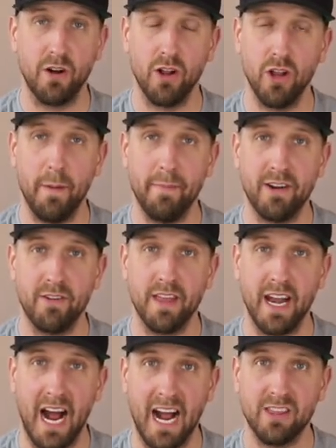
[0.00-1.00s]
A lot better
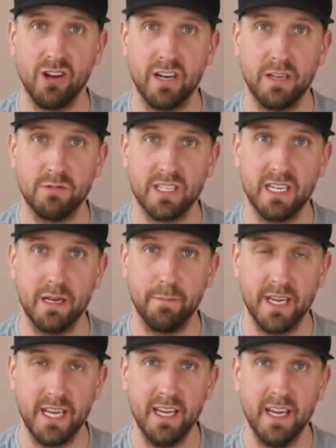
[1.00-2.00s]
than I thought he was going to
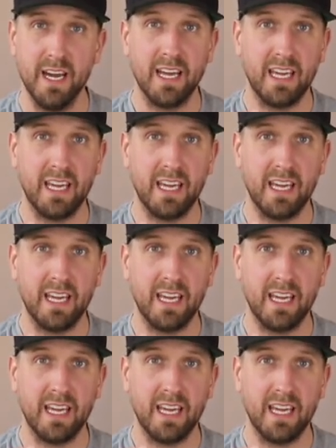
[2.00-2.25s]
be.